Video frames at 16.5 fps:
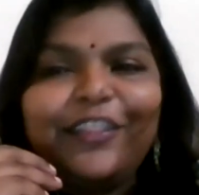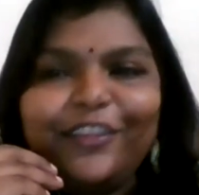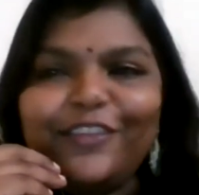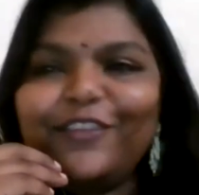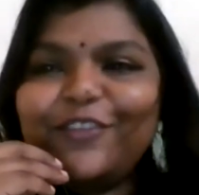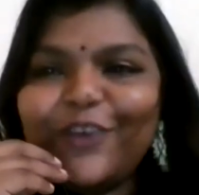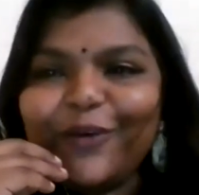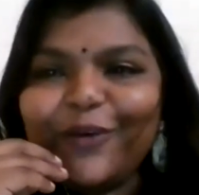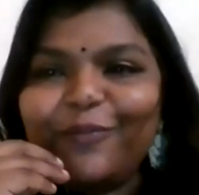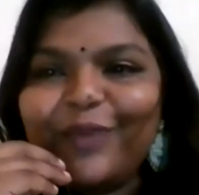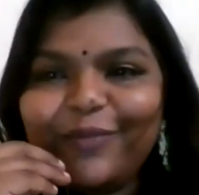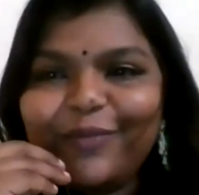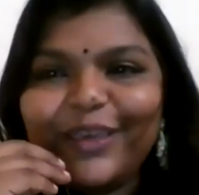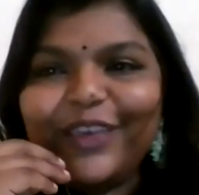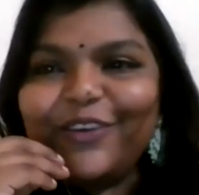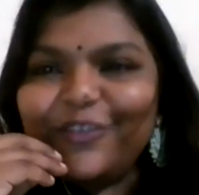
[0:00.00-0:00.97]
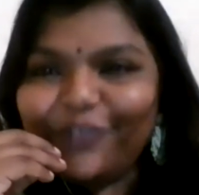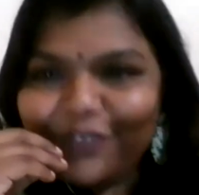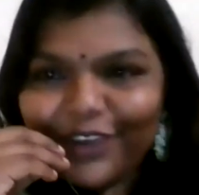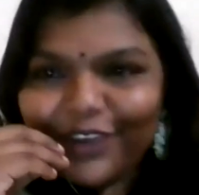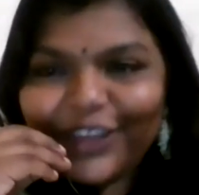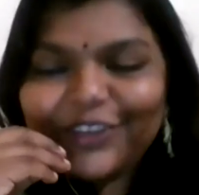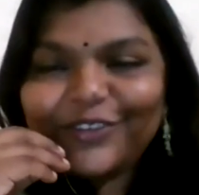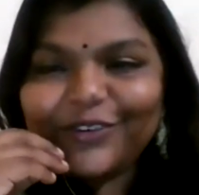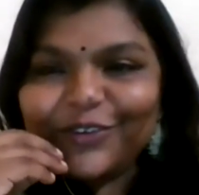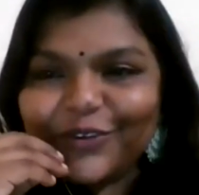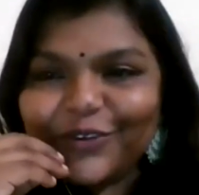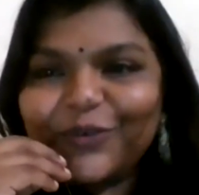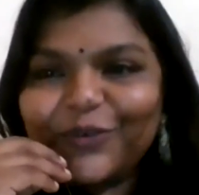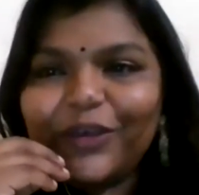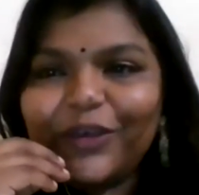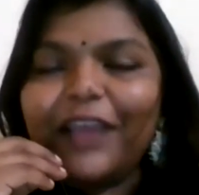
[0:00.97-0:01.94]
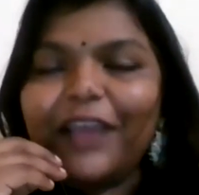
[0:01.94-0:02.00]
This is your baby. You're free to
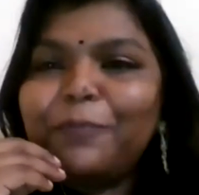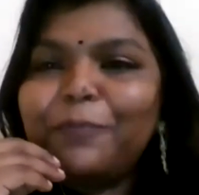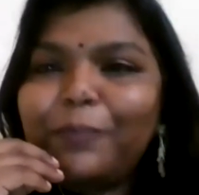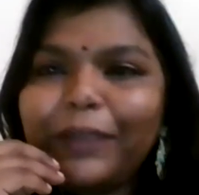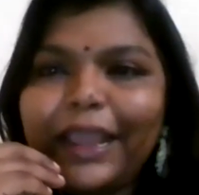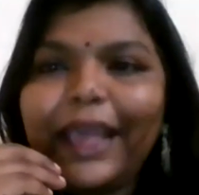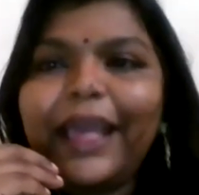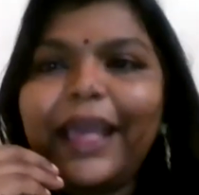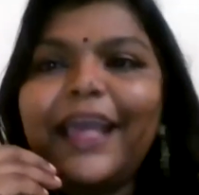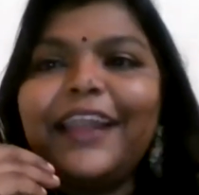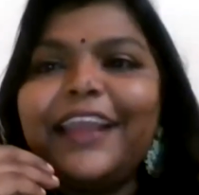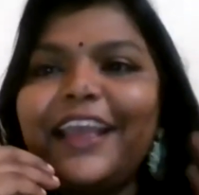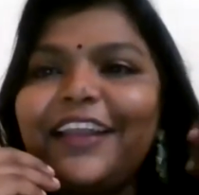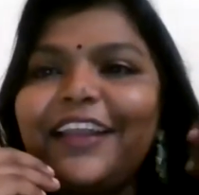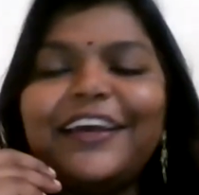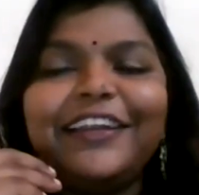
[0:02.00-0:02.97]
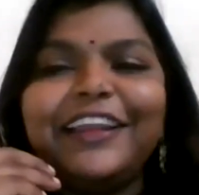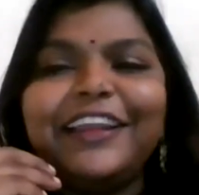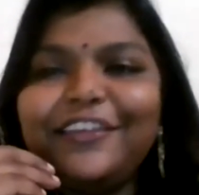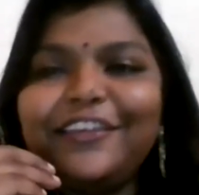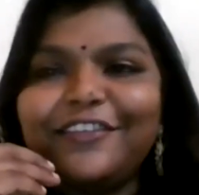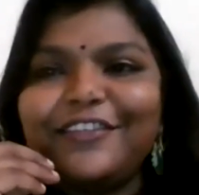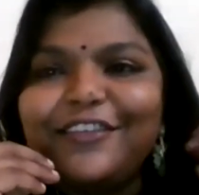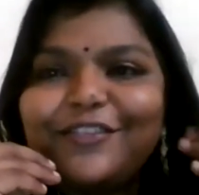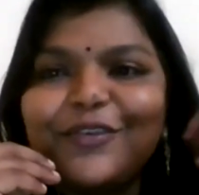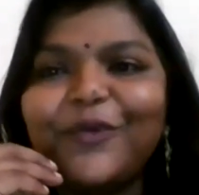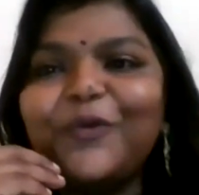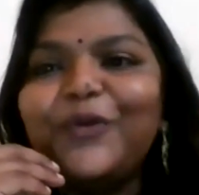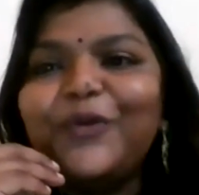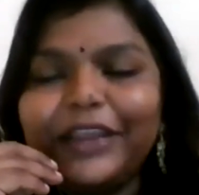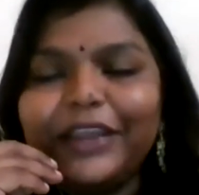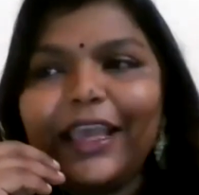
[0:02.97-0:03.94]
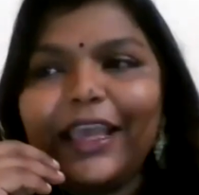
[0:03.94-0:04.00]
do and plan and arrange this
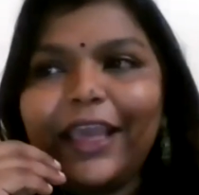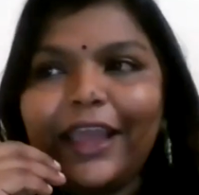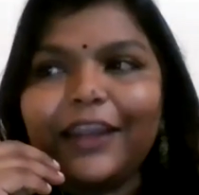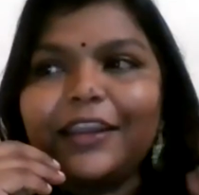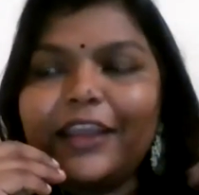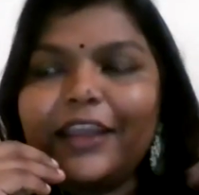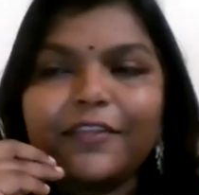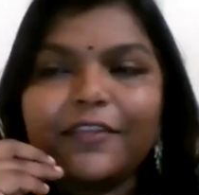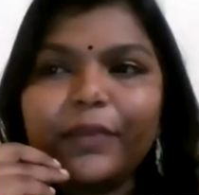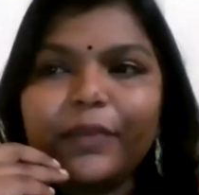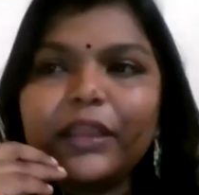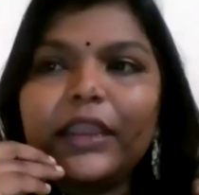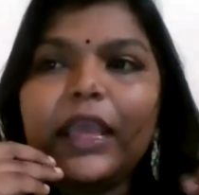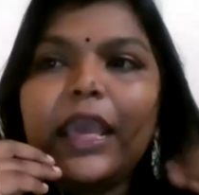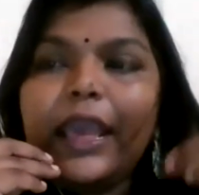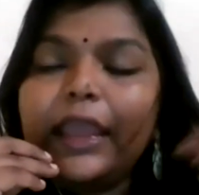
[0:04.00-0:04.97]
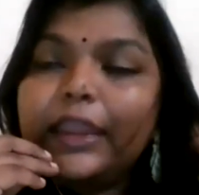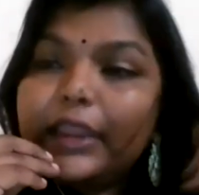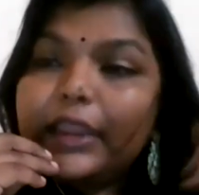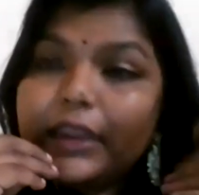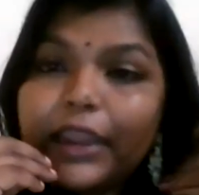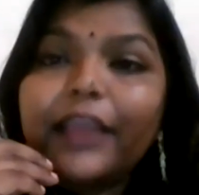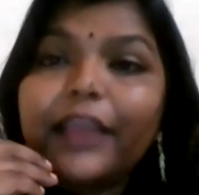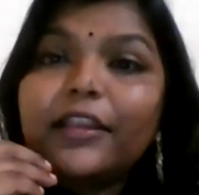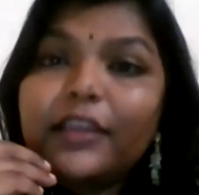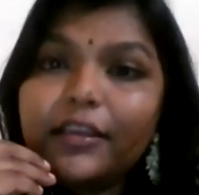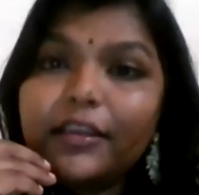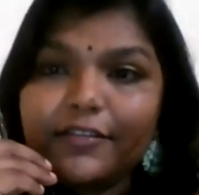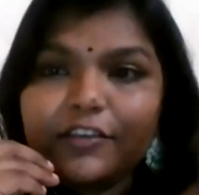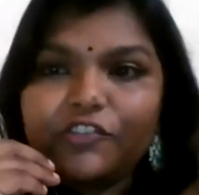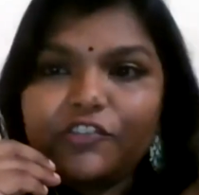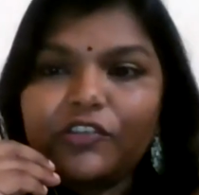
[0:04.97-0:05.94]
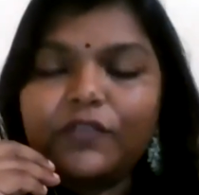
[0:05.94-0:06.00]
whole day. And it has been an enlightening
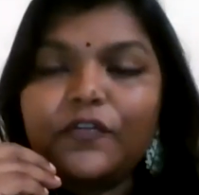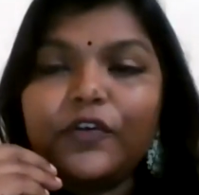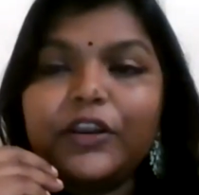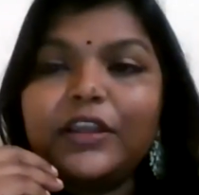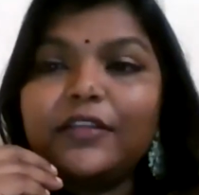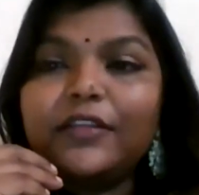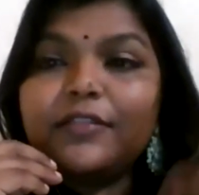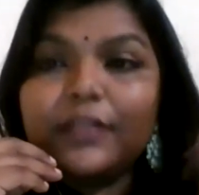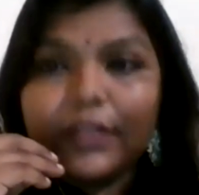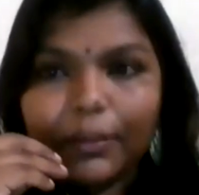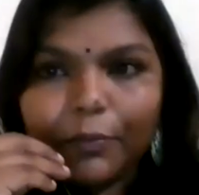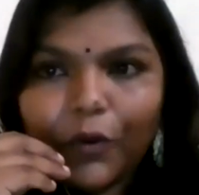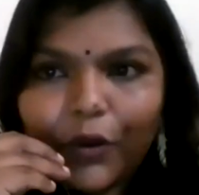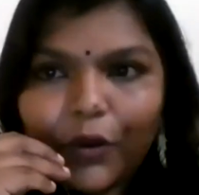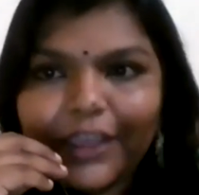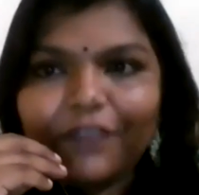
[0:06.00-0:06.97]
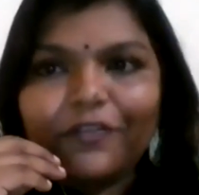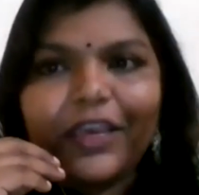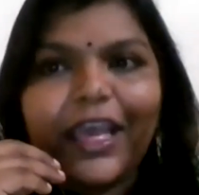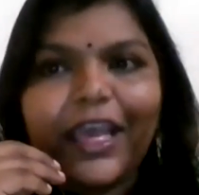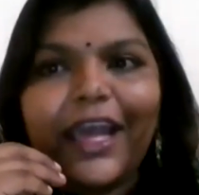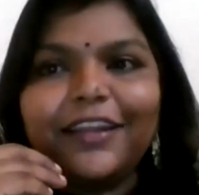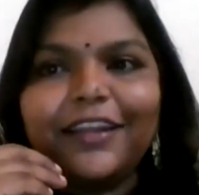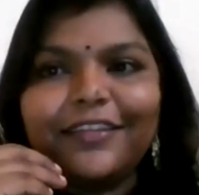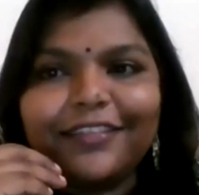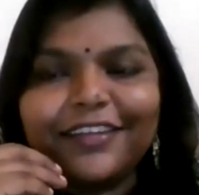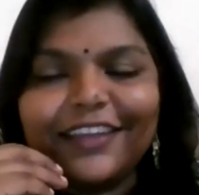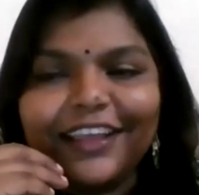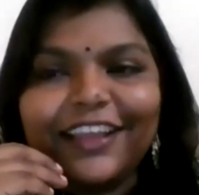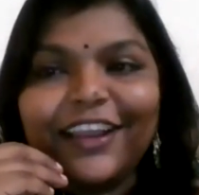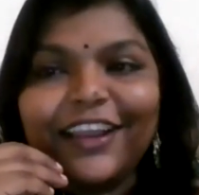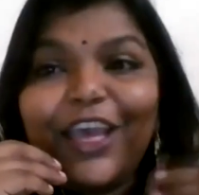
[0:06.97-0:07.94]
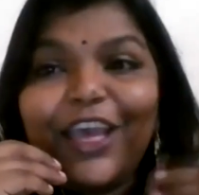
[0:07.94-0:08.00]
session for us. In the morning, we had
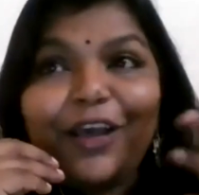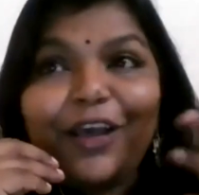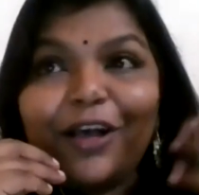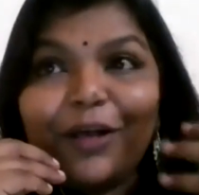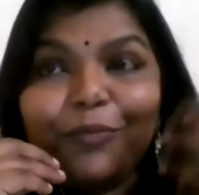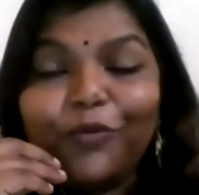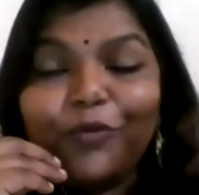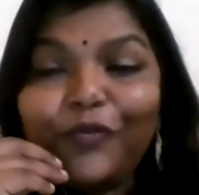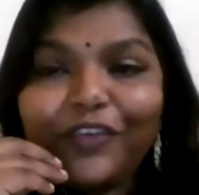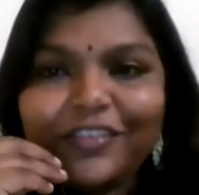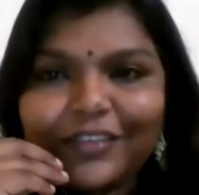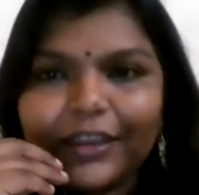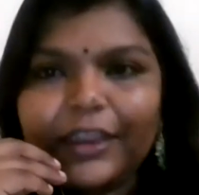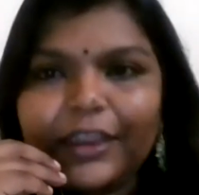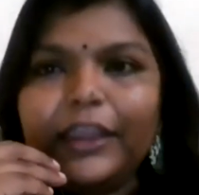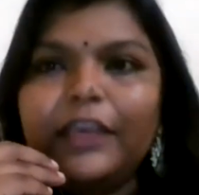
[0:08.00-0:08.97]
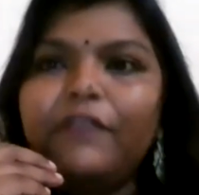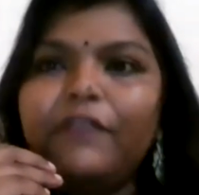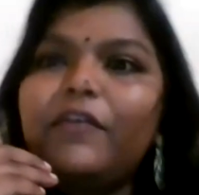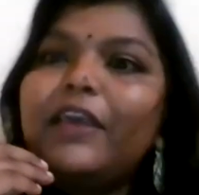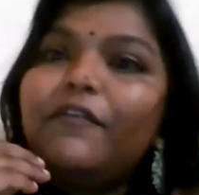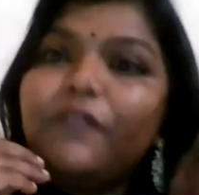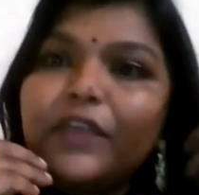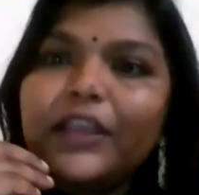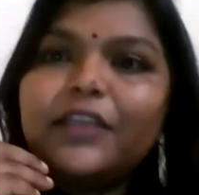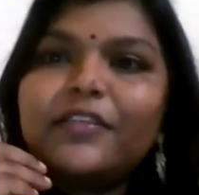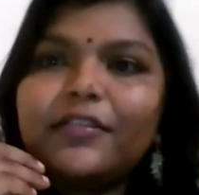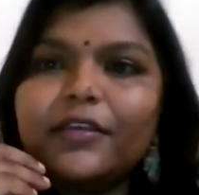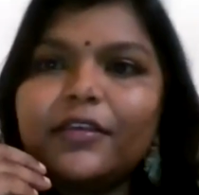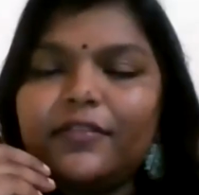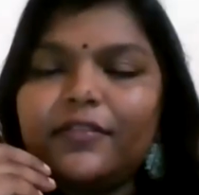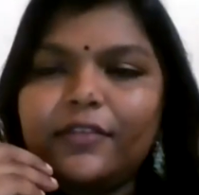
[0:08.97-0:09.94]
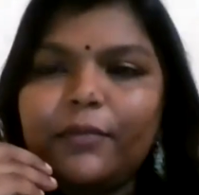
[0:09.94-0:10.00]
a movie screening where we
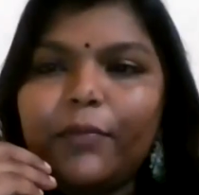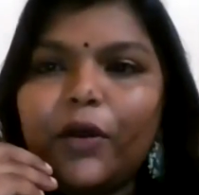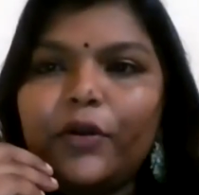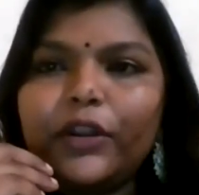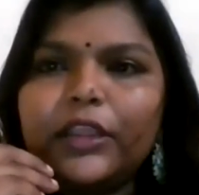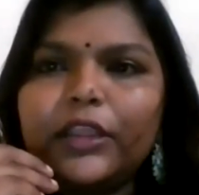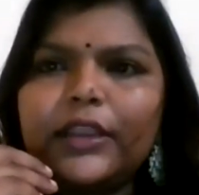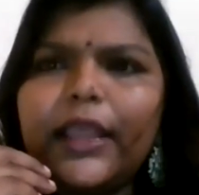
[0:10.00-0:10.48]
discussed about it.